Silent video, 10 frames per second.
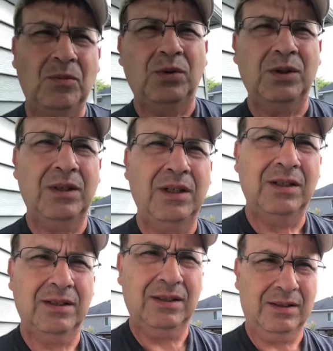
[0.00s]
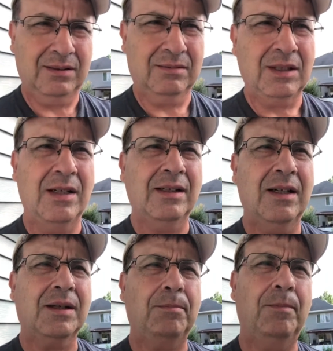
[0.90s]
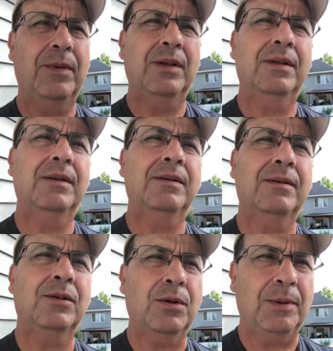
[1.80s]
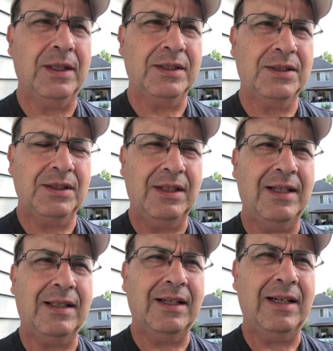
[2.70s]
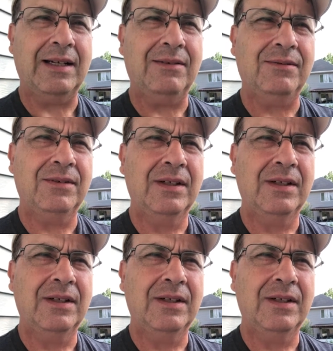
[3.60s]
wood kind of like the termites in that they have